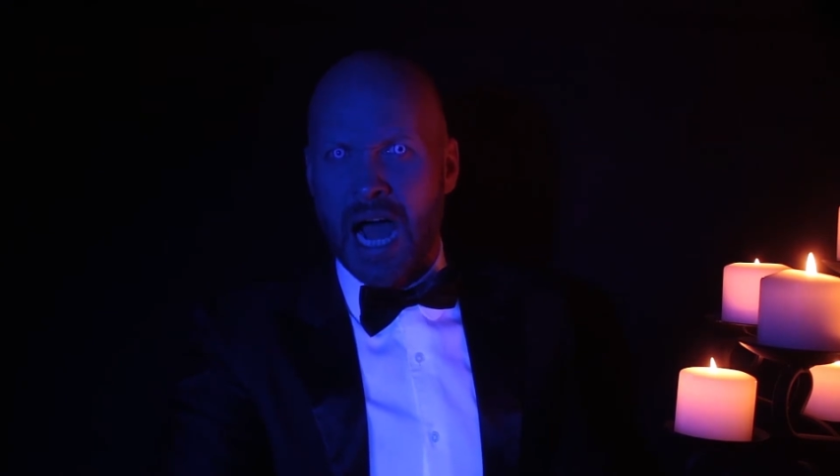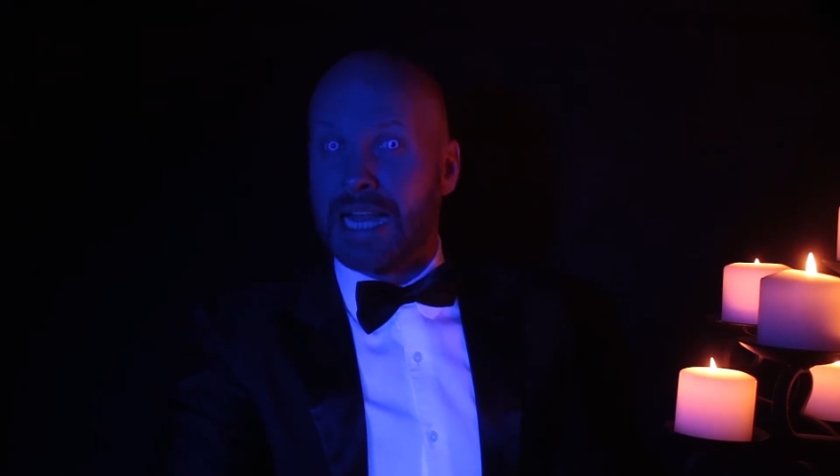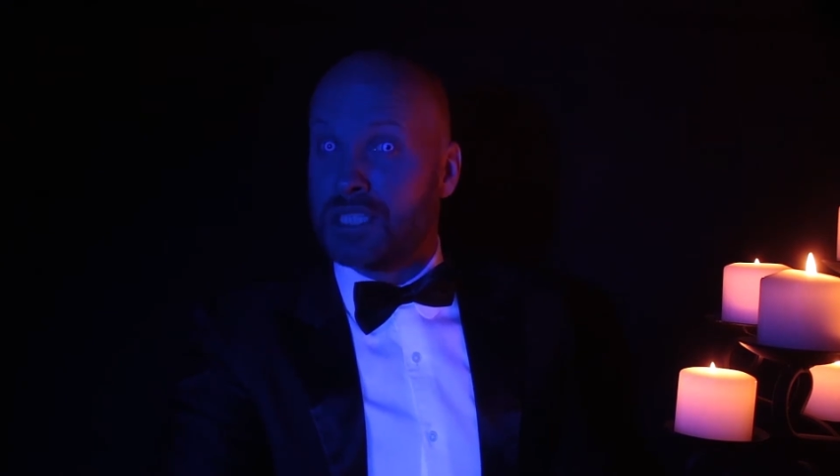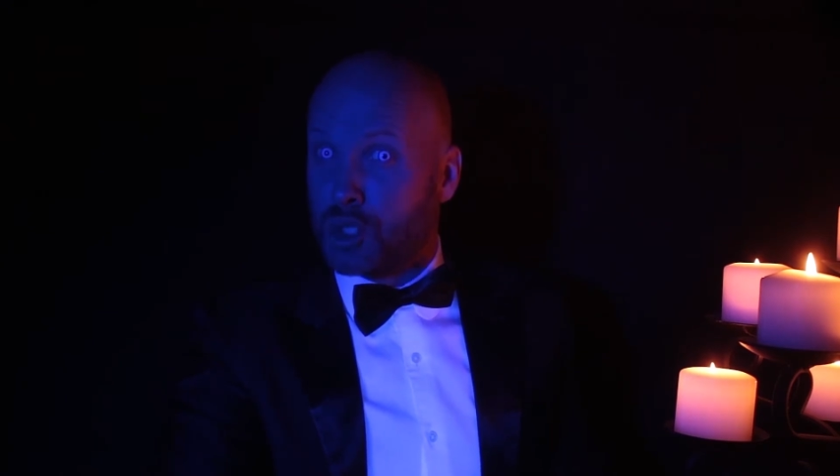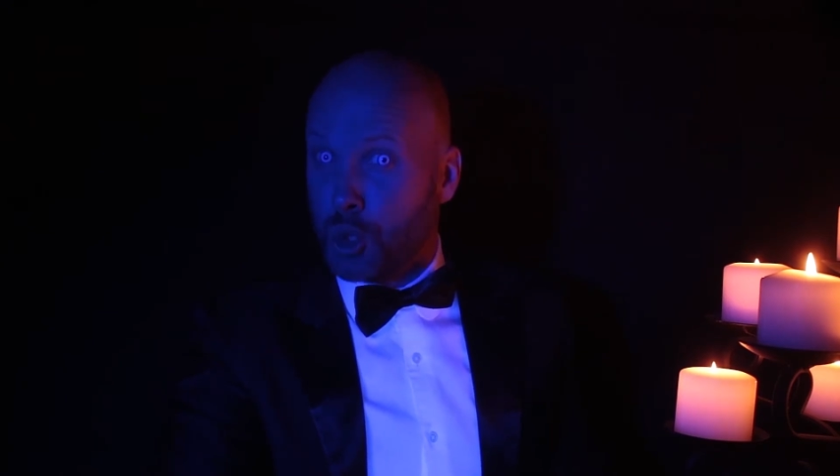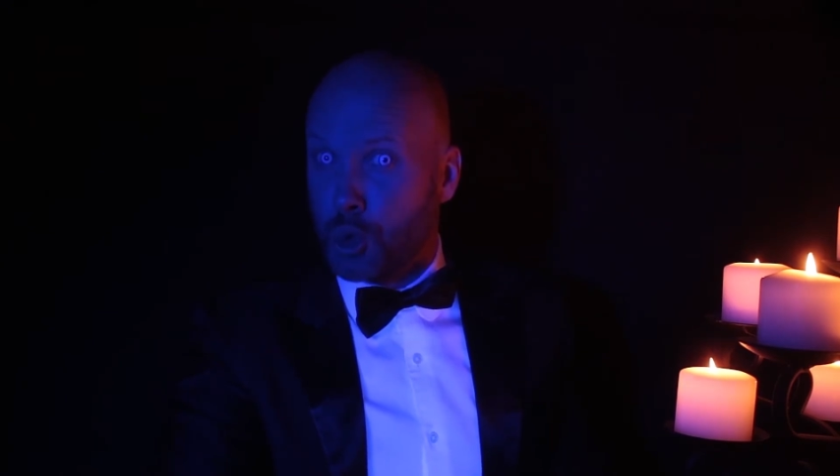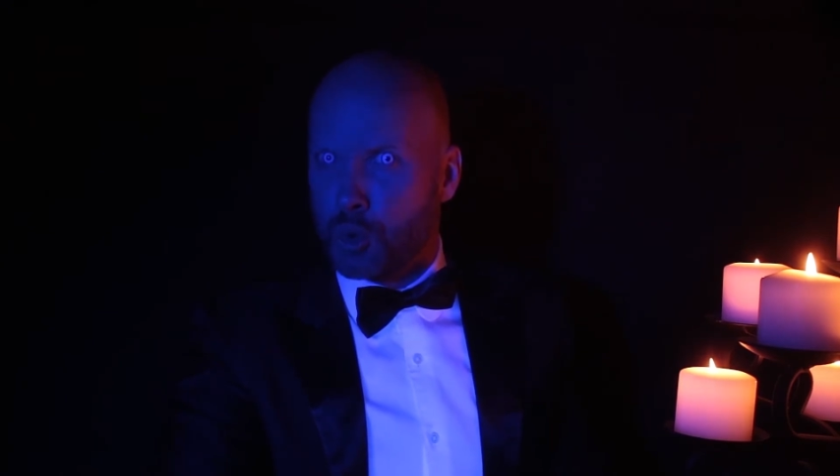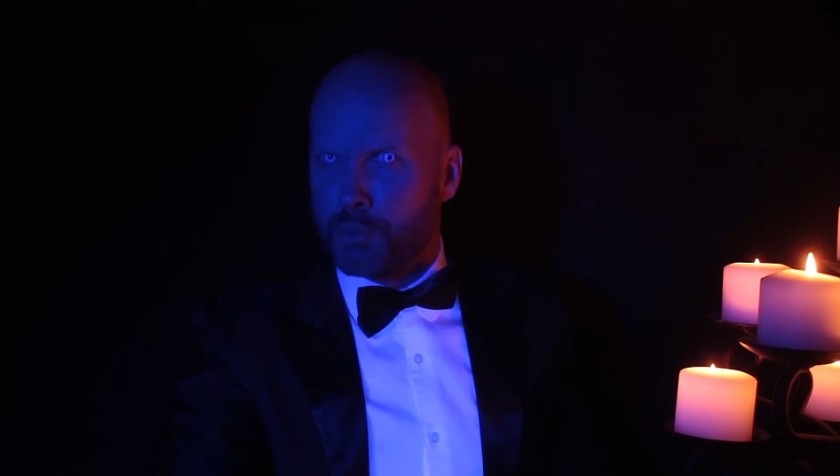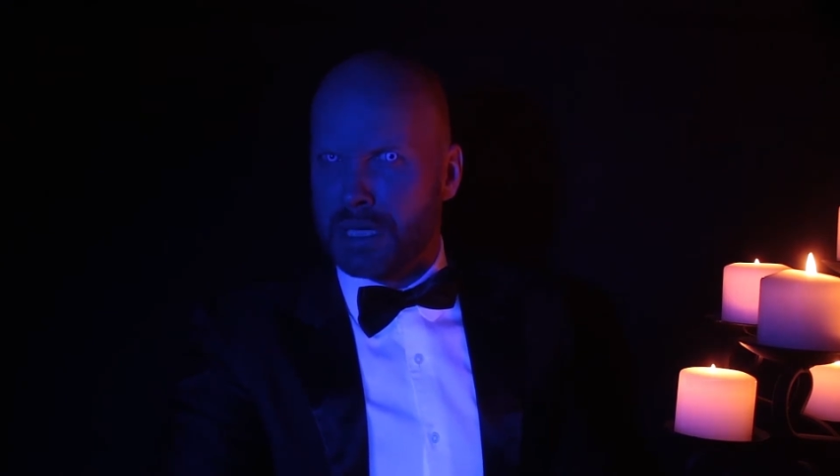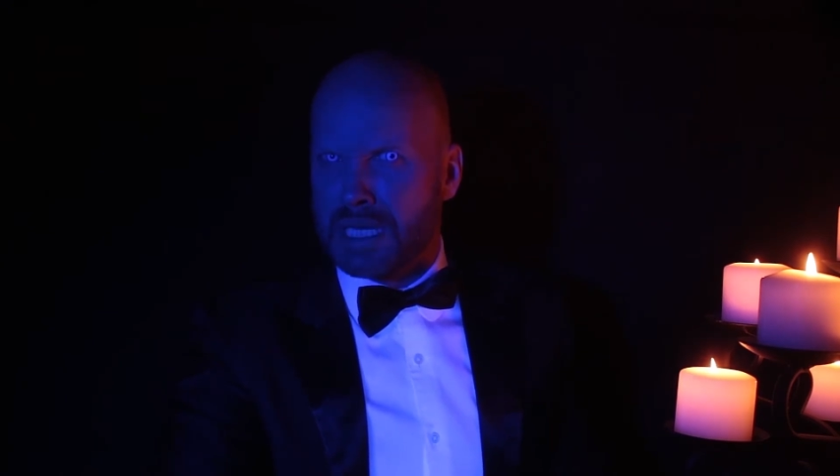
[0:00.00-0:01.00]
'I
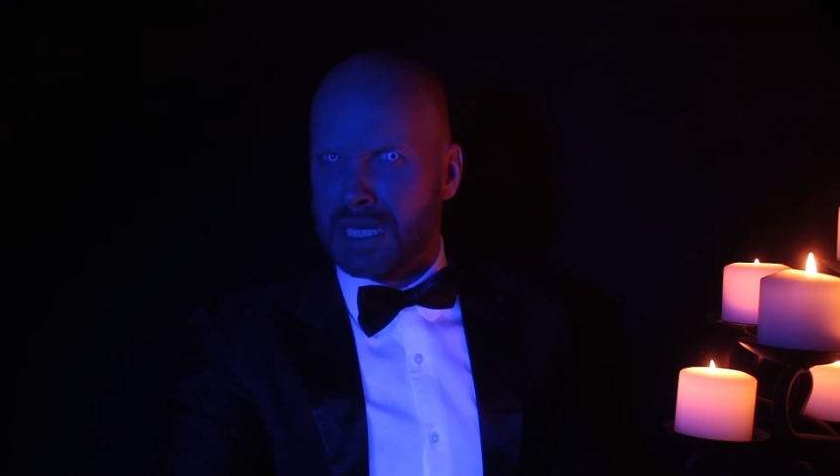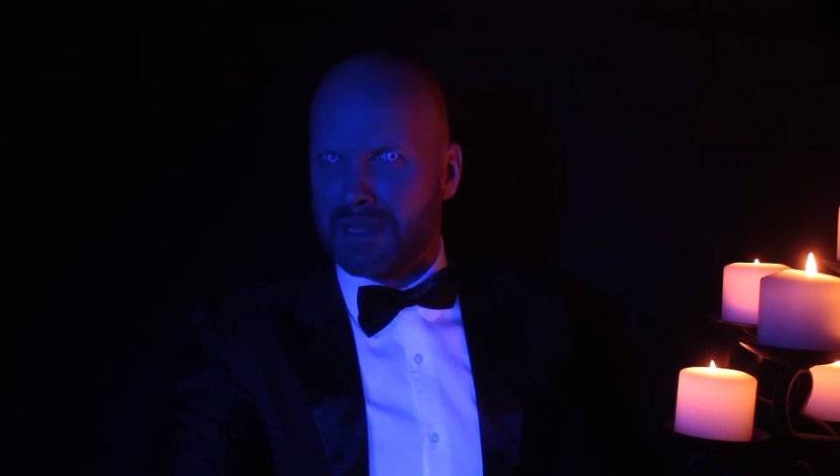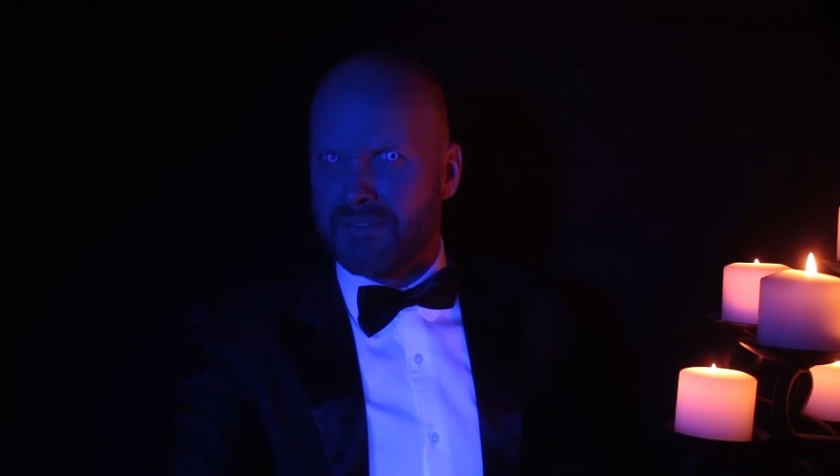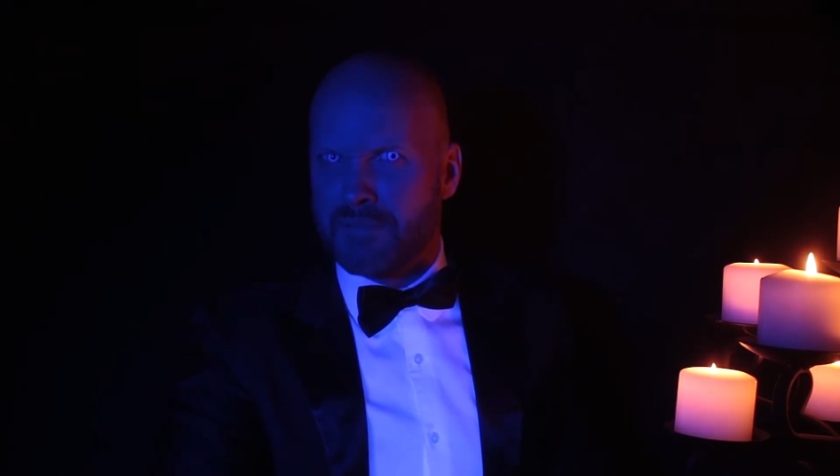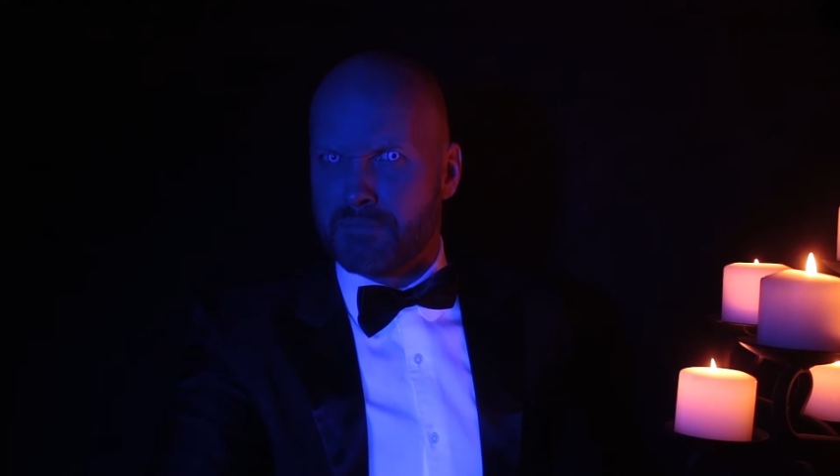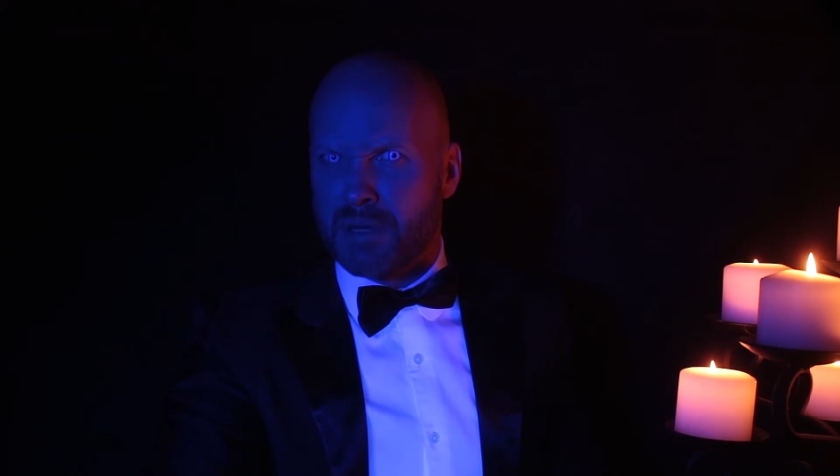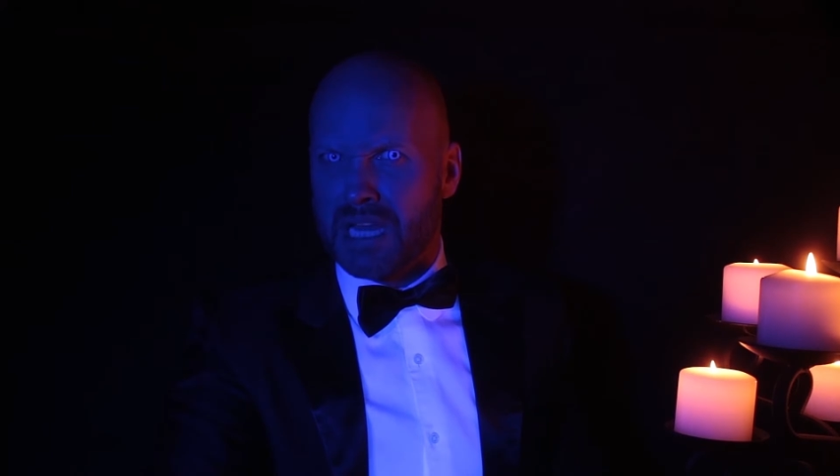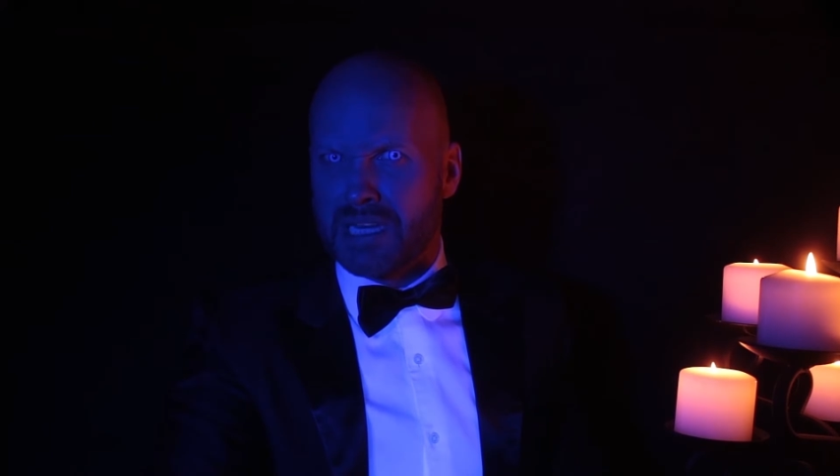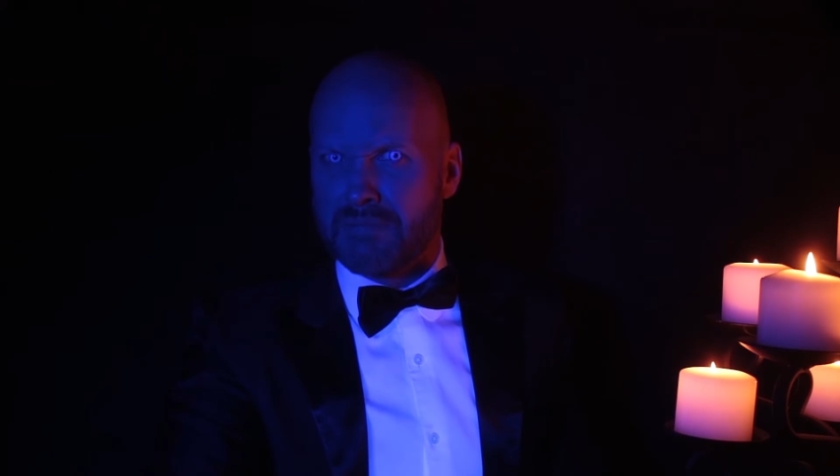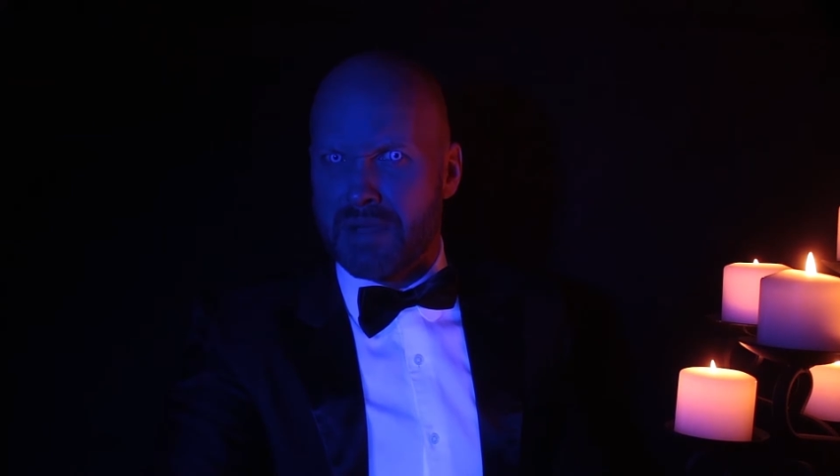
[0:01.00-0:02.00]
do believe in
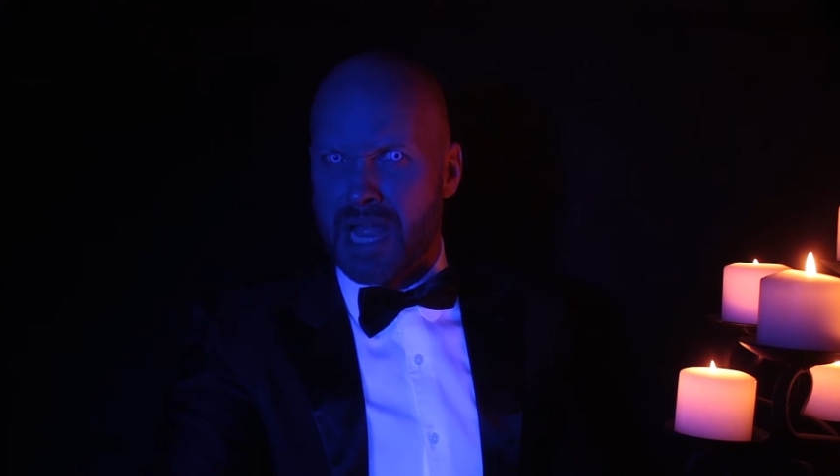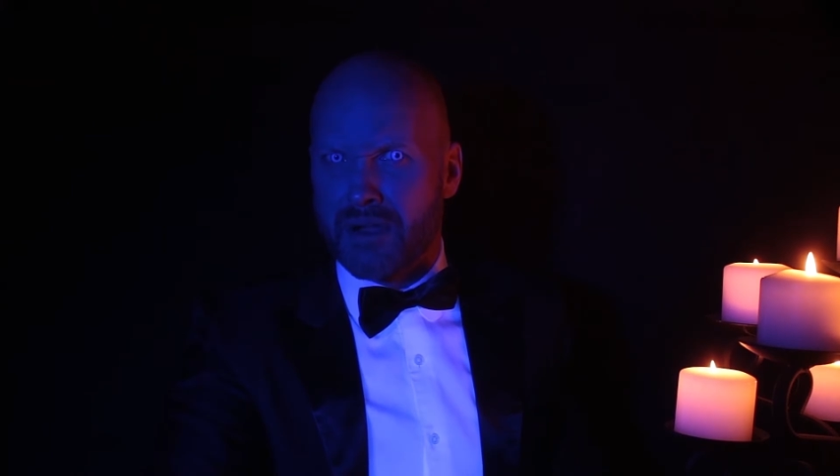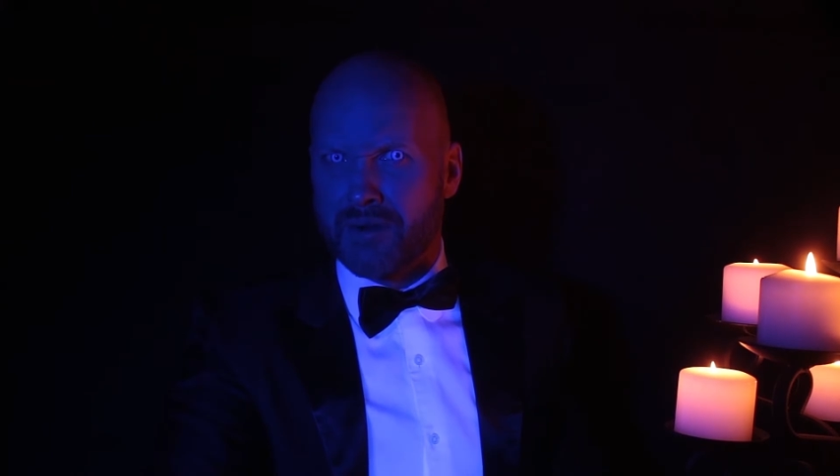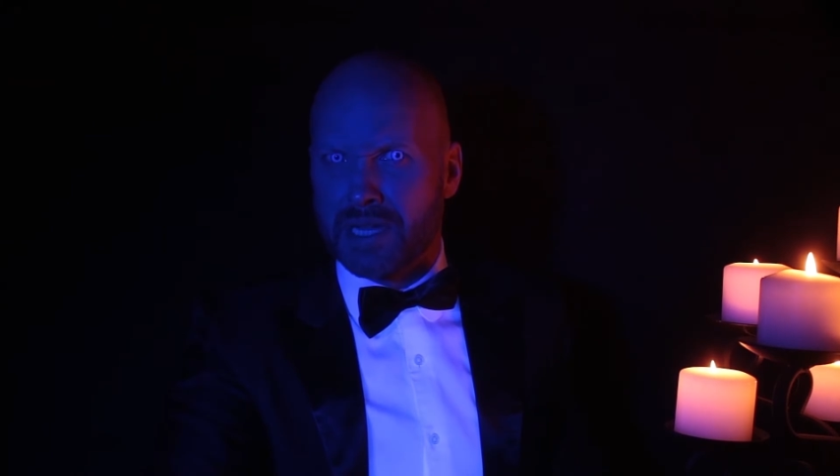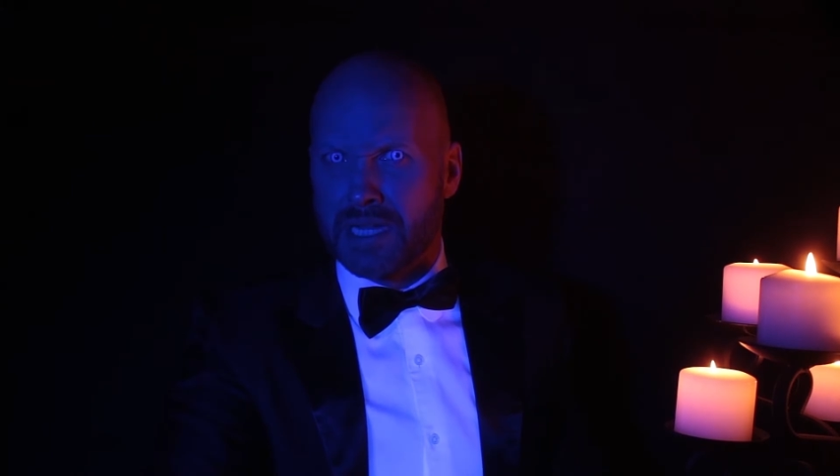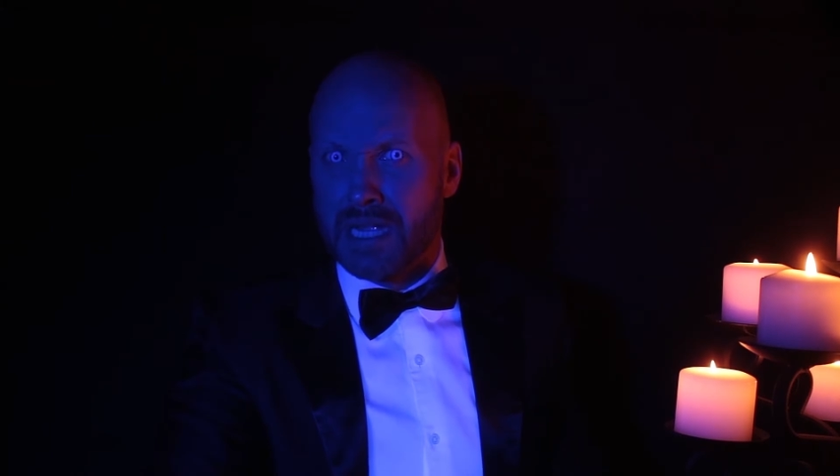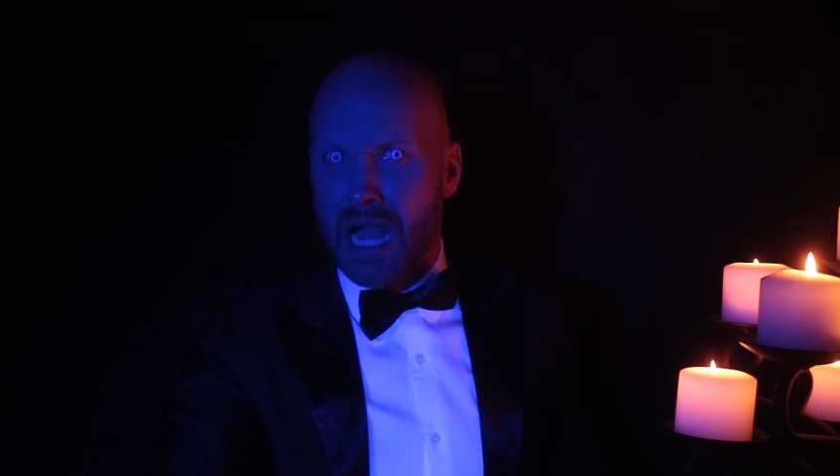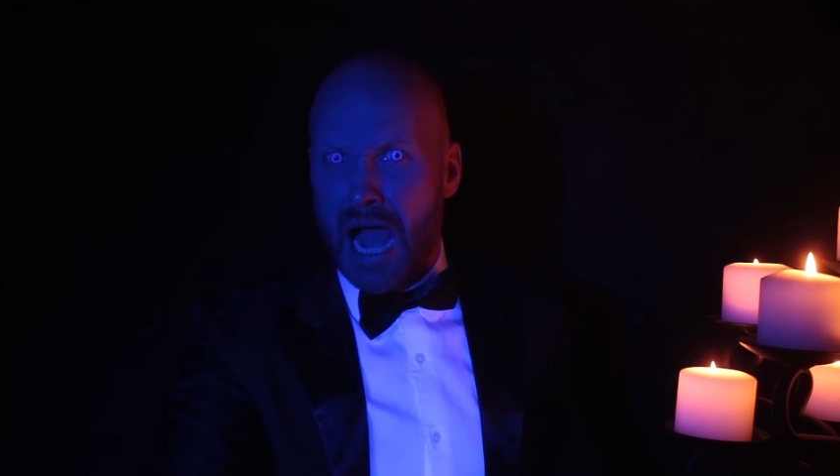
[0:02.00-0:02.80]
Bloody Mary,